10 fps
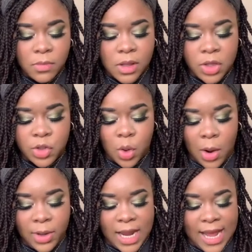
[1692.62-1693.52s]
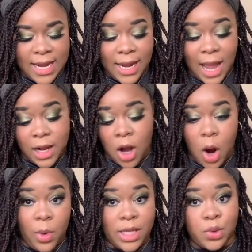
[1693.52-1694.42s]
So I went ahead and got
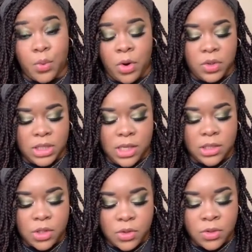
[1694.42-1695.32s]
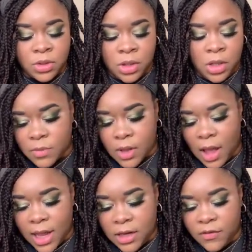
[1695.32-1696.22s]
Always Rosy too. I
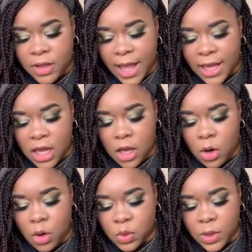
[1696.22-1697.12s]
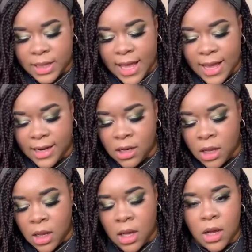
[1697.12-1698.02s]
kind of feel like it goes with that
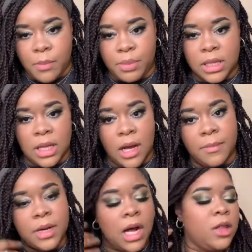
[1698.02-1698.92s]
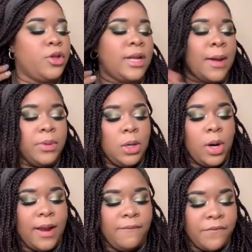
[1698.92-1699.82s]
plum color that I put
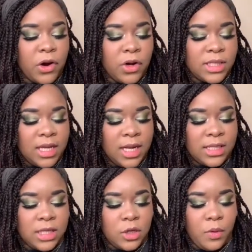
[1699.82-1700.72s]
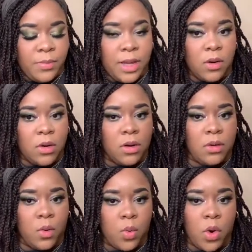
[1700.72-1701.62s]
on it first. It is a little bit
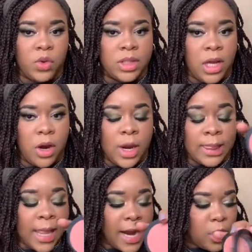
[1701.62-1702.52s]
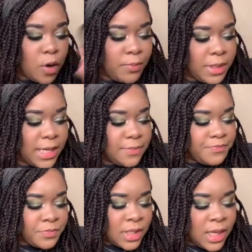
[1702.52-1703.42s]
rosier and lighter, but
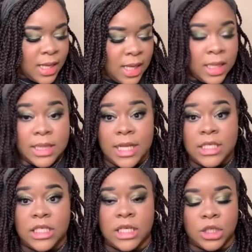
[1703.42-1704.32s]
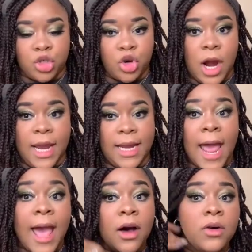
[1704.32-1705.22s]
let's just try it
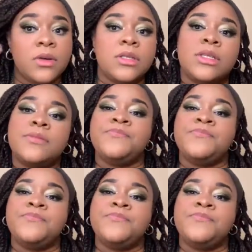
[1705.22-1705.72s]
out.